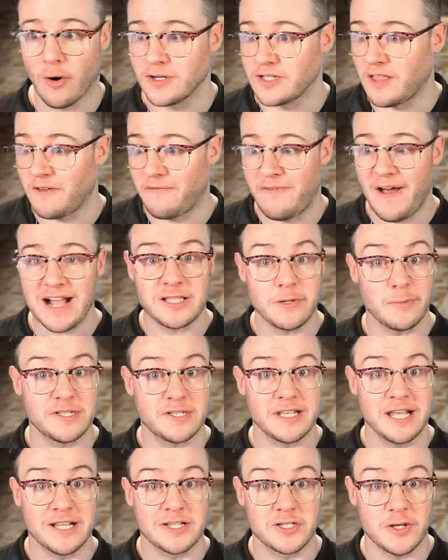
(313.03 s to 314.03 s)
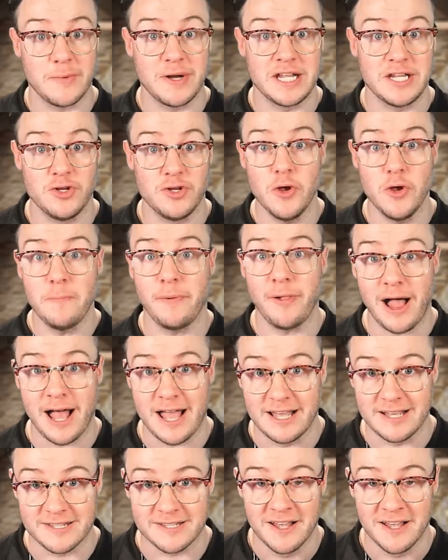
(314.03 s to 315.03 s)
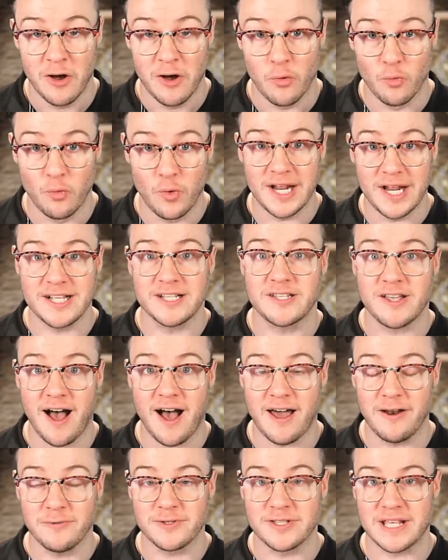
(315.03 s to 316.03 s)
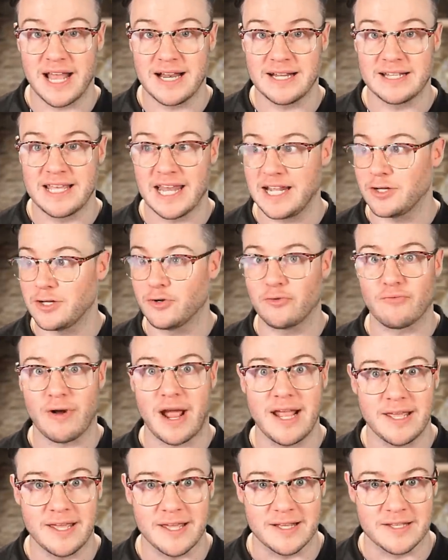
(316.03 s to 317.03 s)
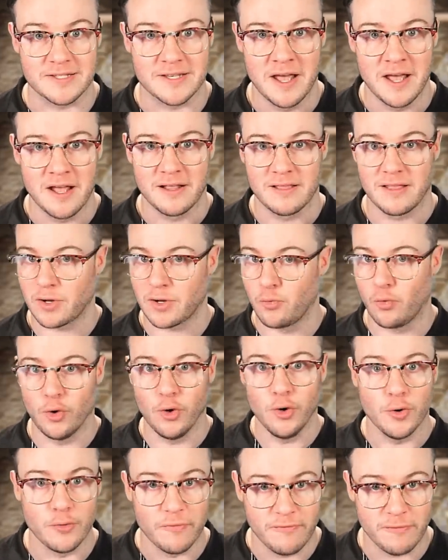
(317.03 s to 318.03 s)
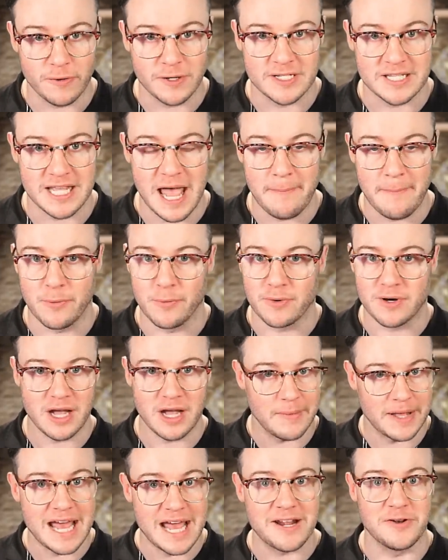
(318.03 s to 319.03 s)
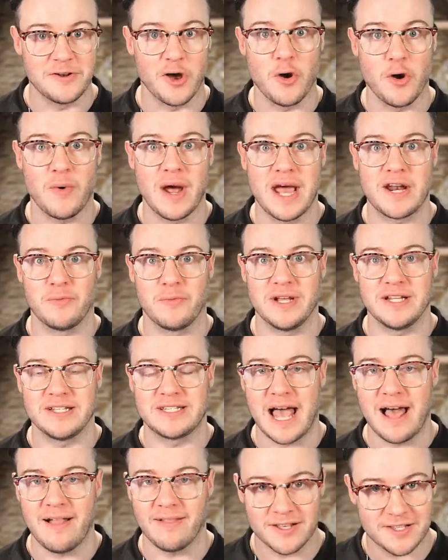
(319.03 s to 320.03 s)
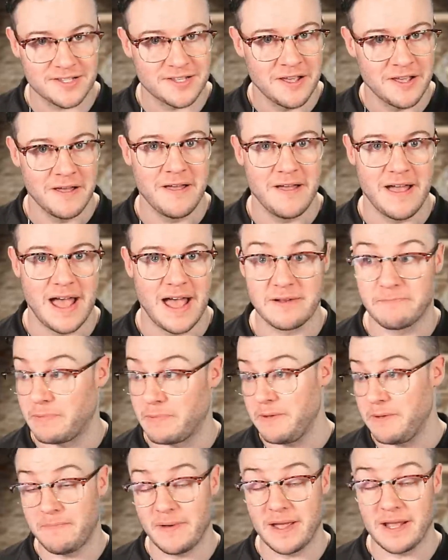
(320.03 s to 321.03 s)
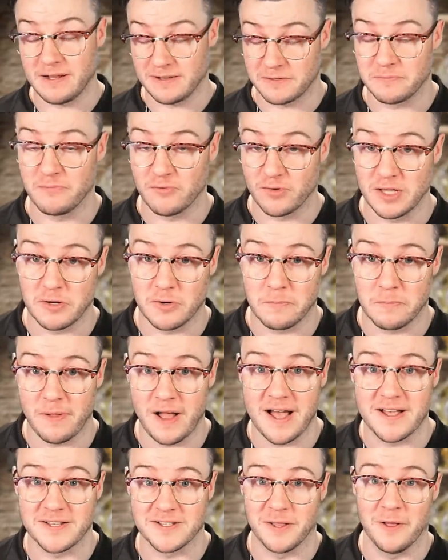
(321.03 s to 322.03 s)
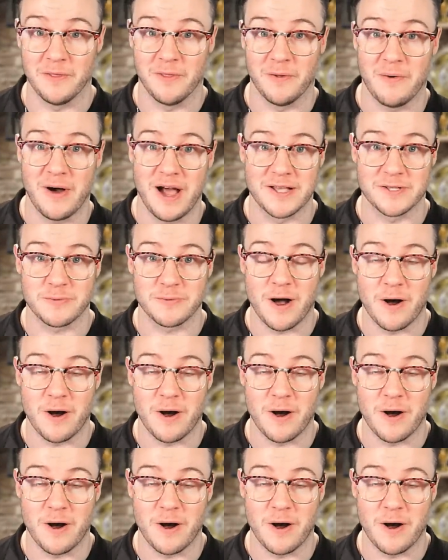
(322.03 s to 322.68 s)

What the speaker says: Or is it the fact that we're seeing so many new players winning titles and getting good rankings? Like Wu, for example, coming out of nowhere to win Dallas. And he beat some really good players along the way as